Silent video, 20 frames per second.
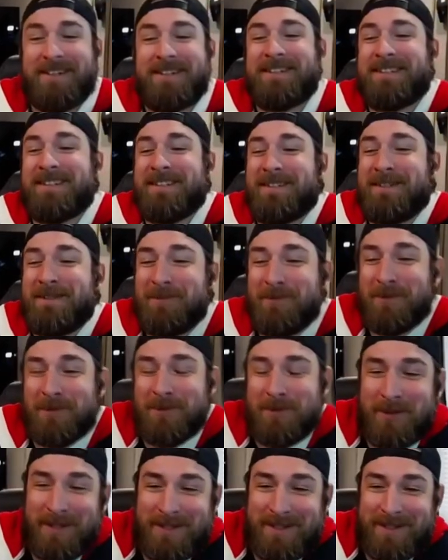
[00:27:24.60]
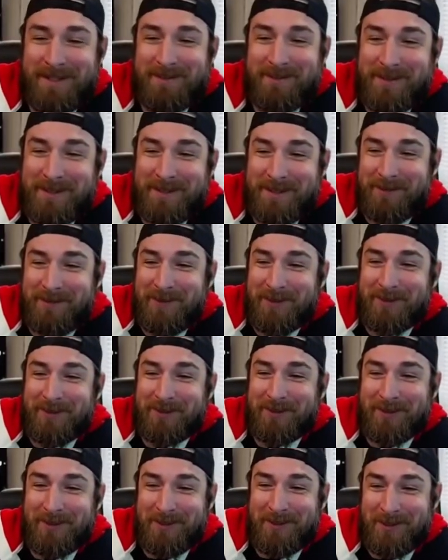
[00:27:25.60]
ah, once okay. we get done with this
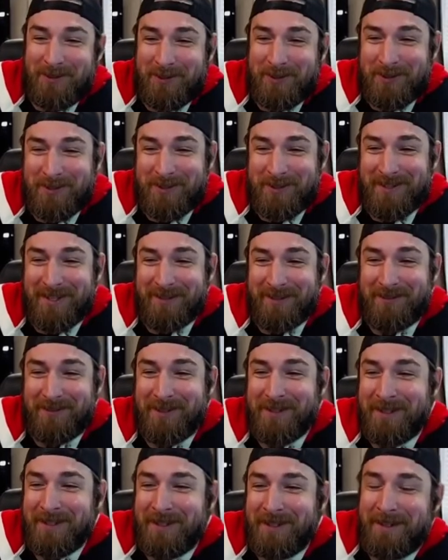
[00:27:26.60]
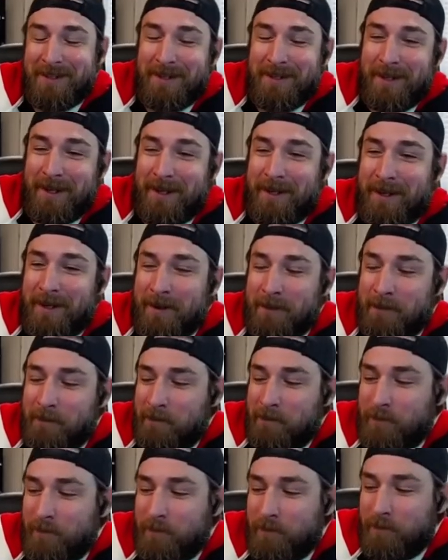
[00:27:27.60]
vehicle insertion stuff. Okay, right, on, um,
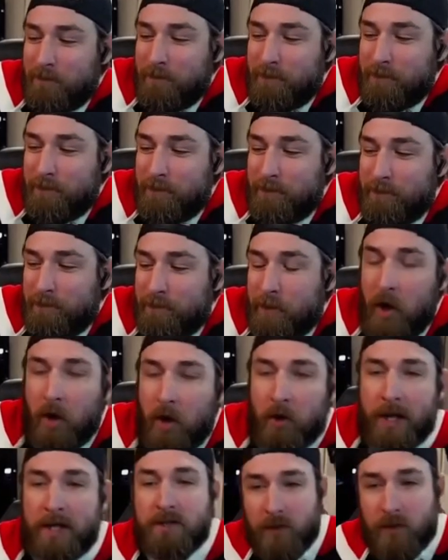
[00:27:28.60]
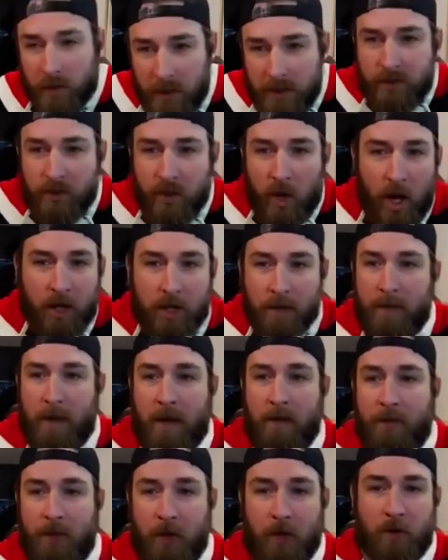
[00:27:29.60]
right on. But okay, so let's talk
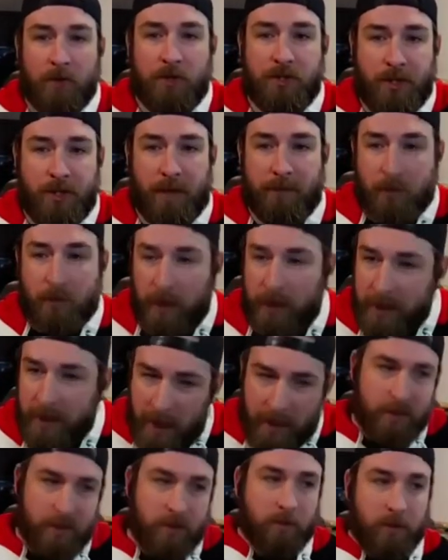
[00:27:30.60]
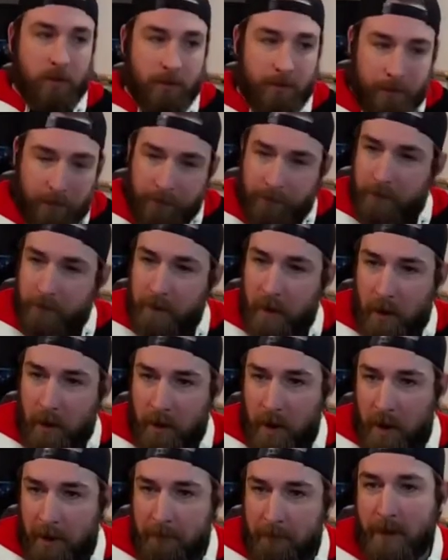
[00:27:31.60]
about those ships, right? Yes, we're
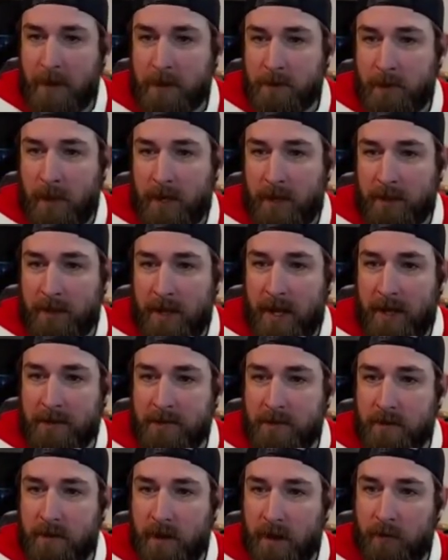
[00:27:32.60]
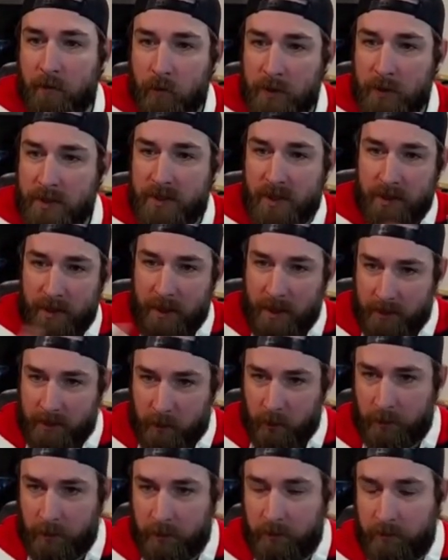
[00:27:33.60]
uh, FPS podcast, and we said the
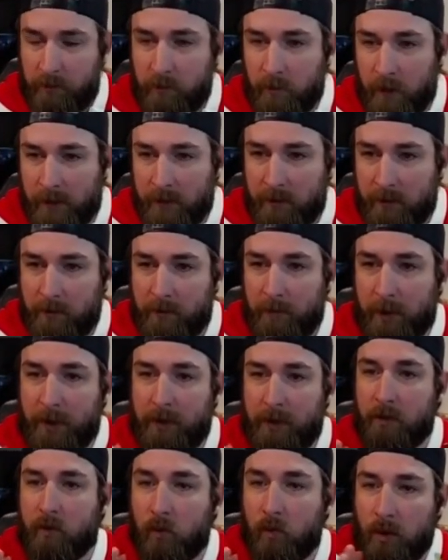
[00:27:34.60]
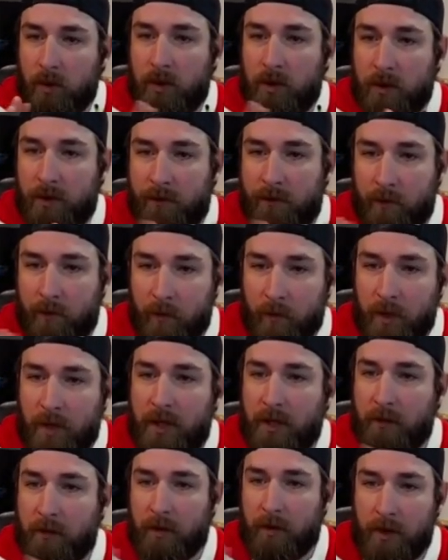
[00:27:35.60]
S word, right? But ships here